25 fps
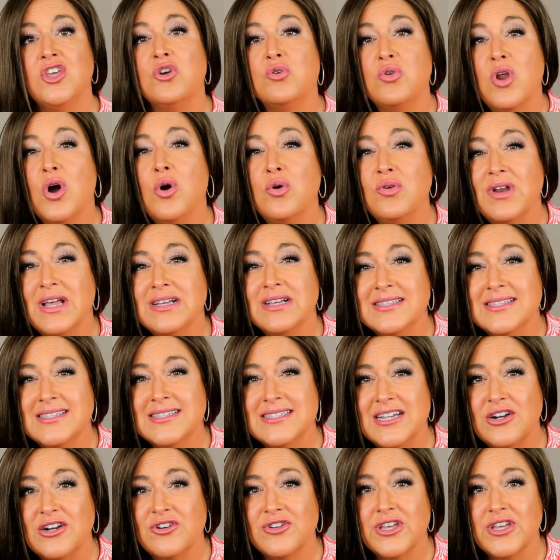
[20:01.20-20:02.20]
You don't
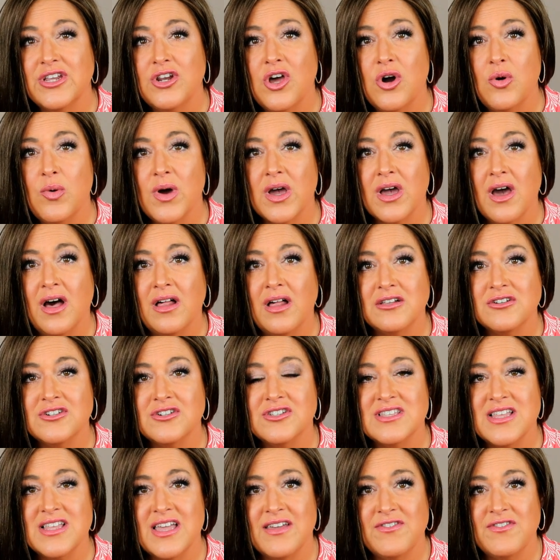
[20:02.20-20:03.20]
necessarily know what
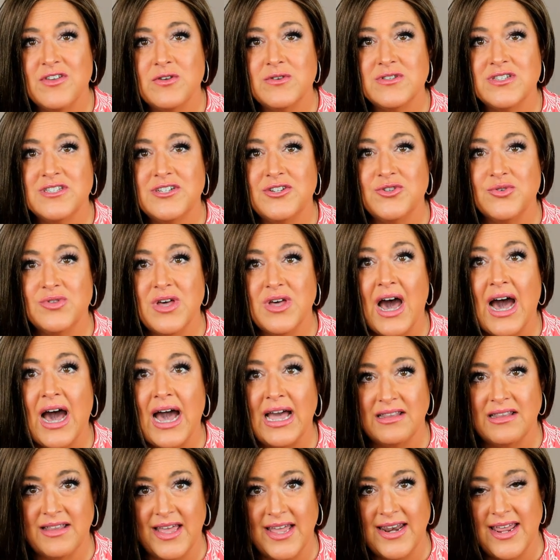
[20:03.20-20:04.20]
colors they've used to do the
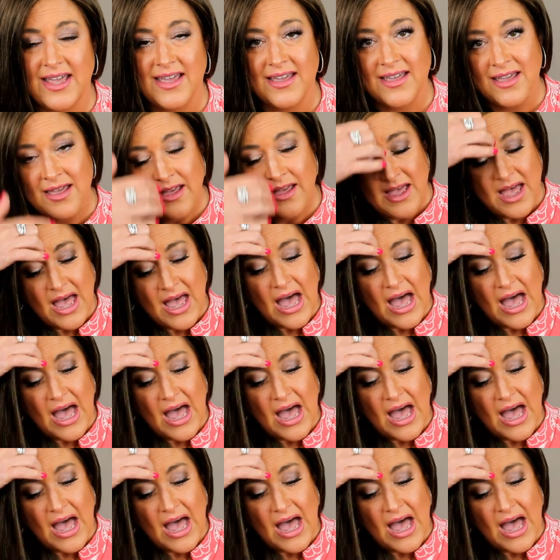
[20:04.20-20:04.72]
highlighting.